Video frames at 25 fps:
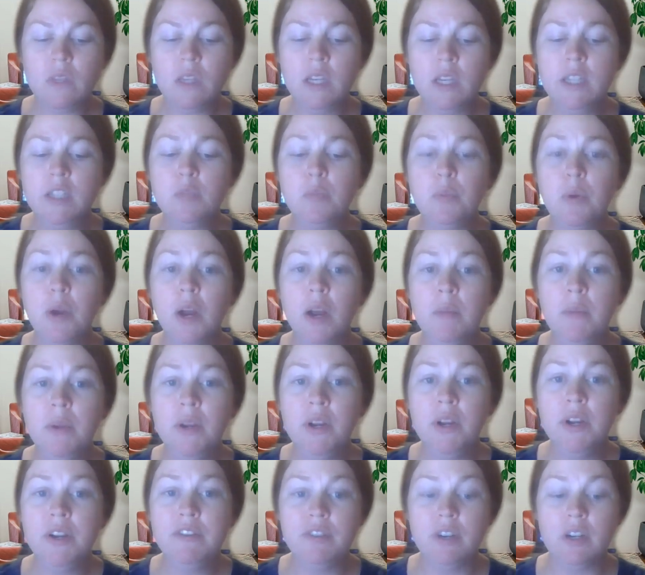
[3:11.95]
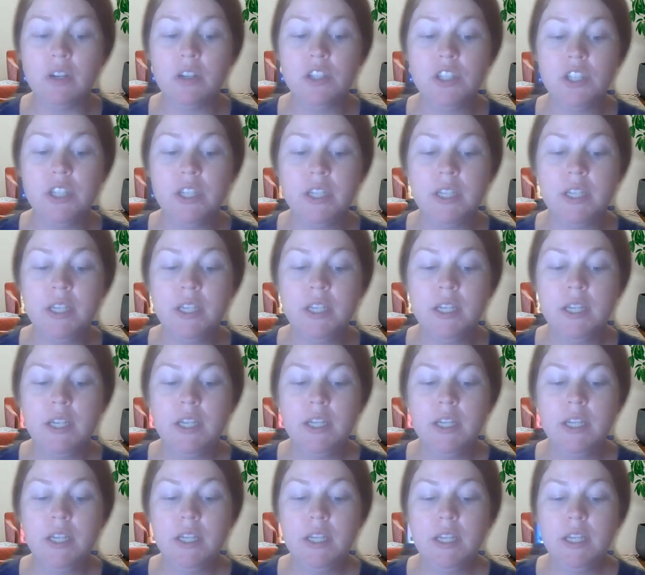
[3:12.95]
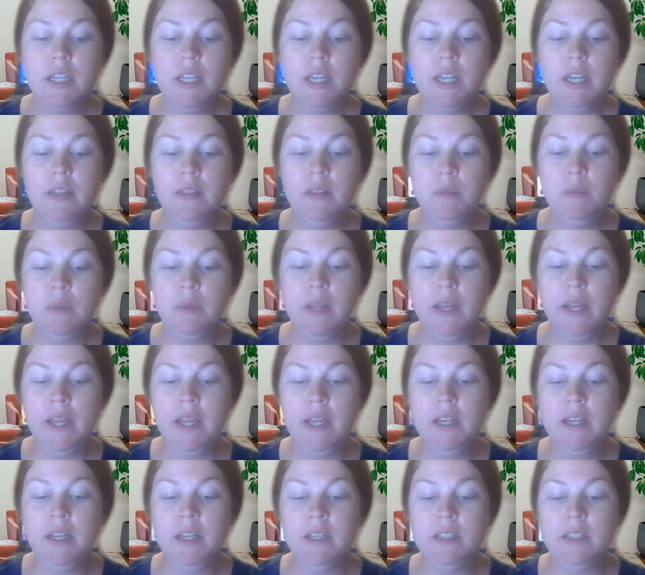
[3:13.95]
Its primary function in the plant